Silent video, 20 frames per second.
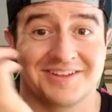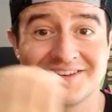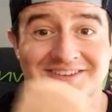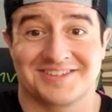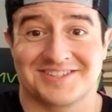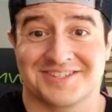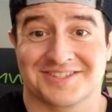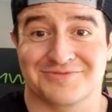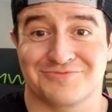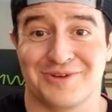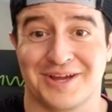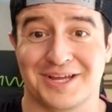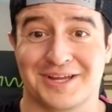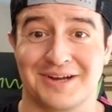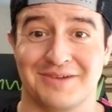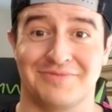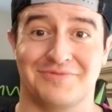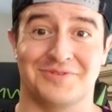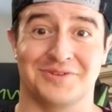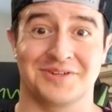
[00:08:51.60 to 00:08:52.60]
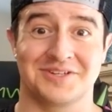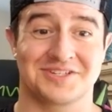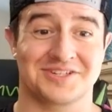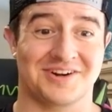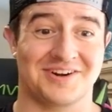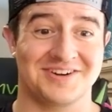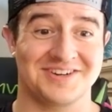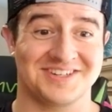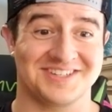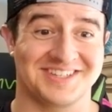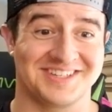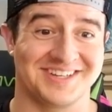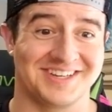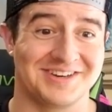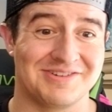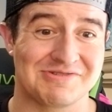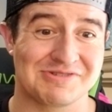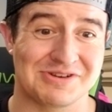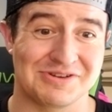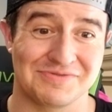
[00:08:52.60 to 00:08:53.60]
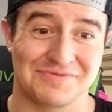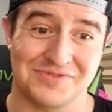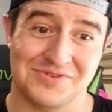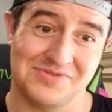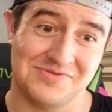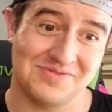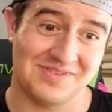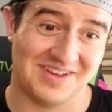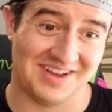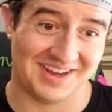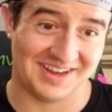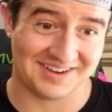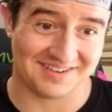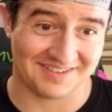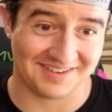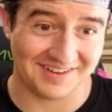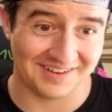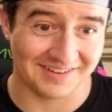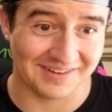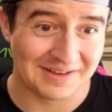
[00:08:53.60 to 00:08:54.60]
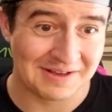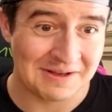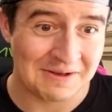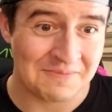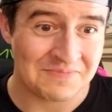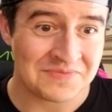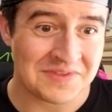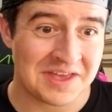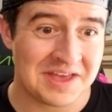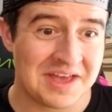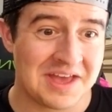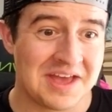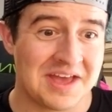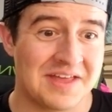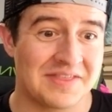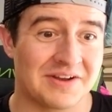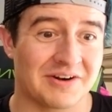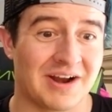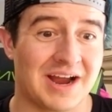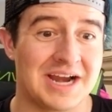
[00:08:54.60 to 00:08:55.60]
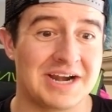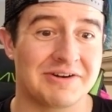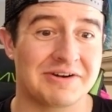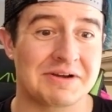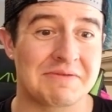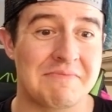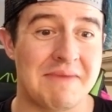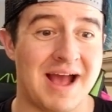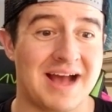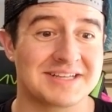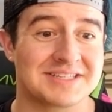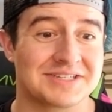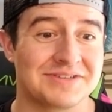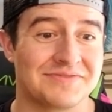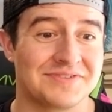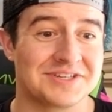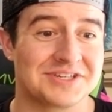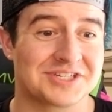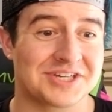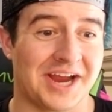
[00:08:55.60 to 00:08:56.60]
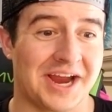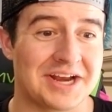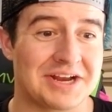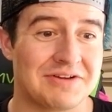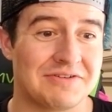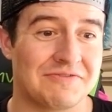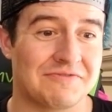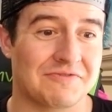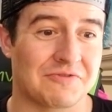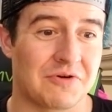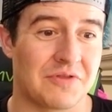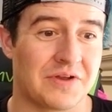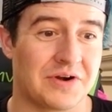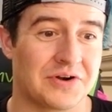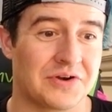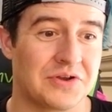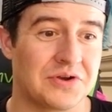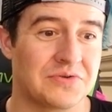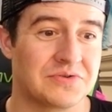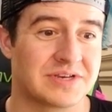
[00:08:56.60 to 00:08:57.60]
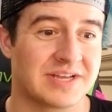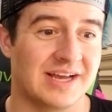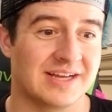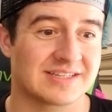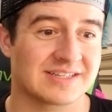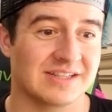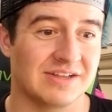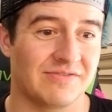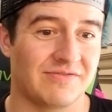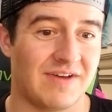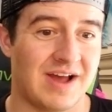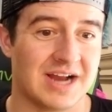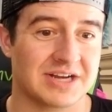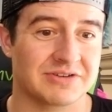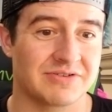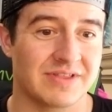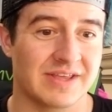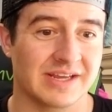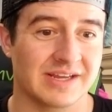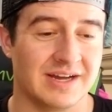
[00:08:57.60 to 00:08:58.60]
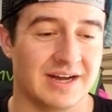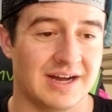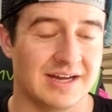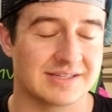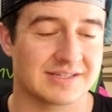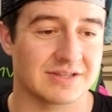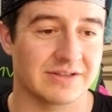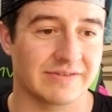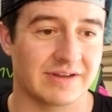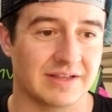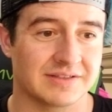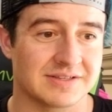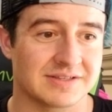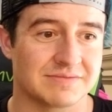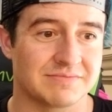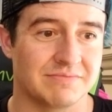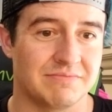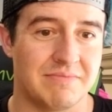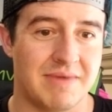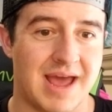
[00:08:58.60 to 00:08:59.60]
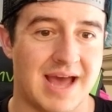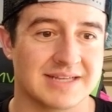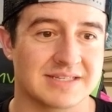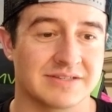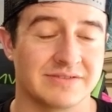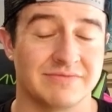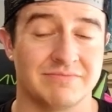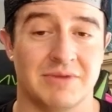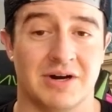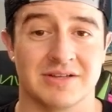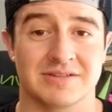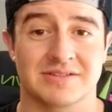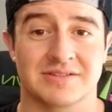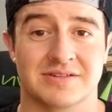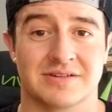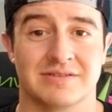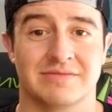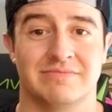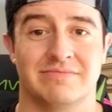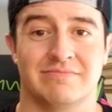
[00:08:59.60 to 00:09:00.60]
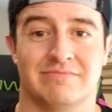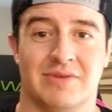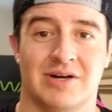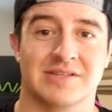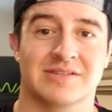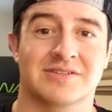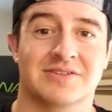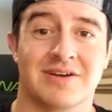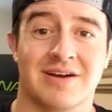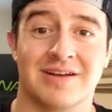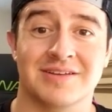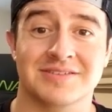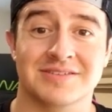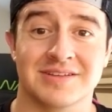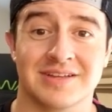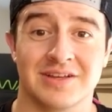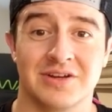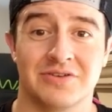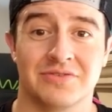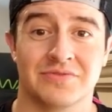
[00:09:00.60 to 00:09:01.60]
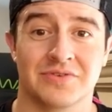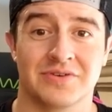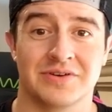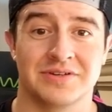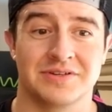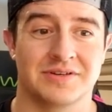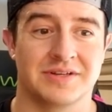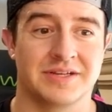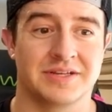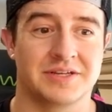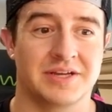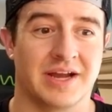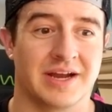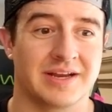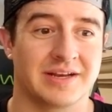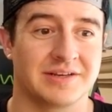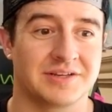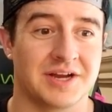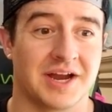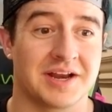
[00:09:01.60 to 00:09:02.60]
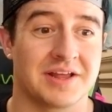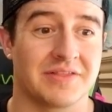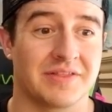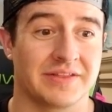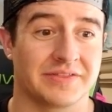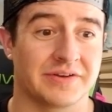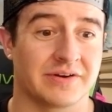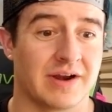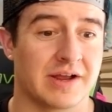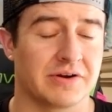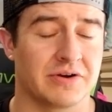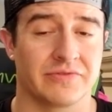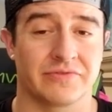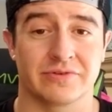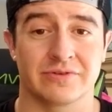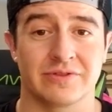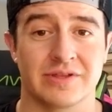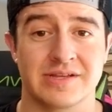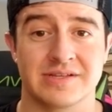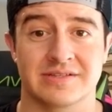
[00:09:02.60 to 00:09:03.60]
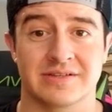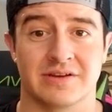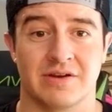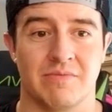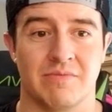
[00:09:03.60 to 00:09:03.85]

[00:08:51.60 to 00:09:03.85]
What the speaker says: Just wake up fully charged and no Kung Fu. I don't know. They're hiring massive in China for their new Tesla factory they got. So they've got this massive monstrosity over in China that I don't know if they're leasing or